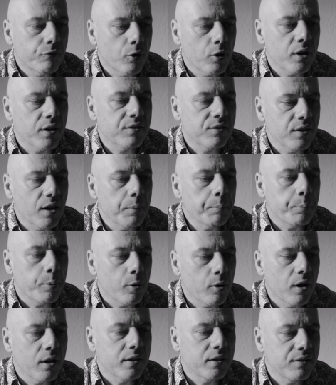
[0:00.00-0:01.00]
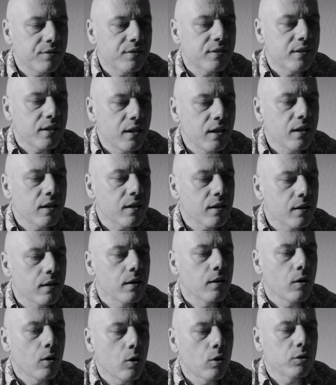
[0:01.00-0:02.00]
for example, this thing
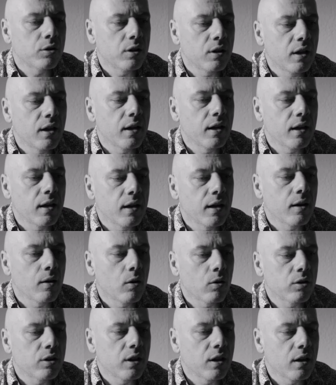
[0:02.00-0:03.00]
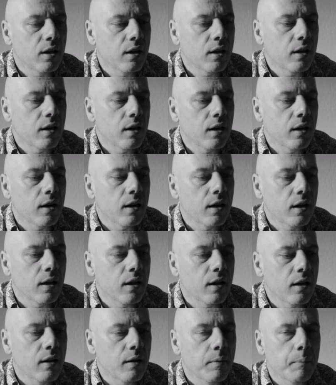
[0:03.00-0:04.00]
or the
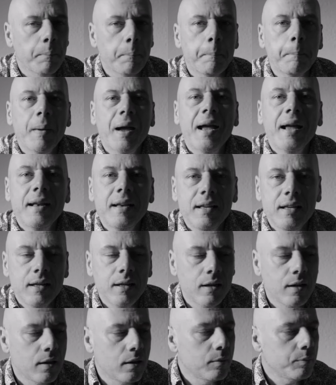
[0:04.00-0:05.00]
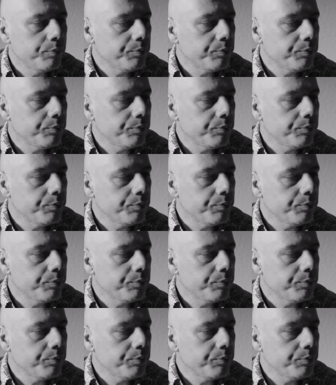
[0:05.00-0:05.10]
many